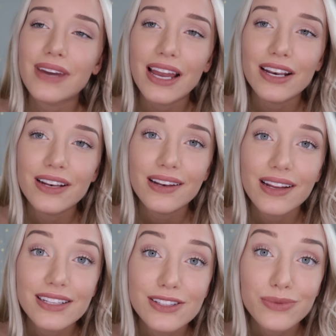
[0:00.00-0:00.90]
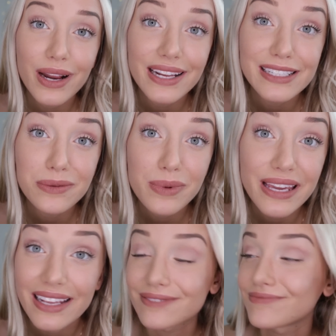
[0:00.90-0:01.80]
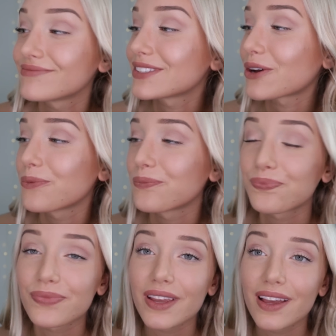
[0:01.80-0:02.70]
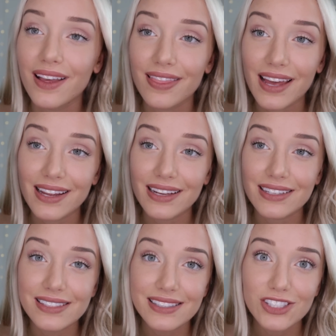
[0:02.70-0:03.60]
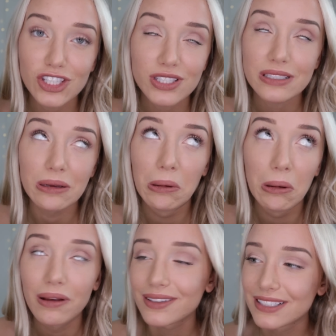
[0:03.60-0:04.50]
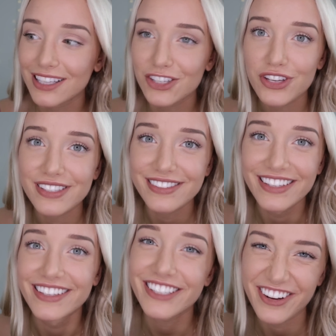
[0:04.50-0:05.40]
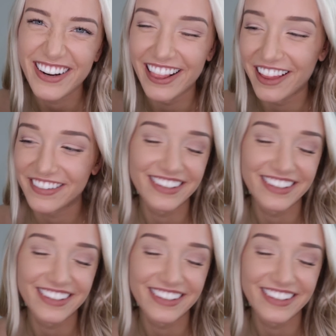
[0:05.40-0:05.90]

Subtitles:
and it's ready to be eaten. So that is just, oh, delicious. You're gonna love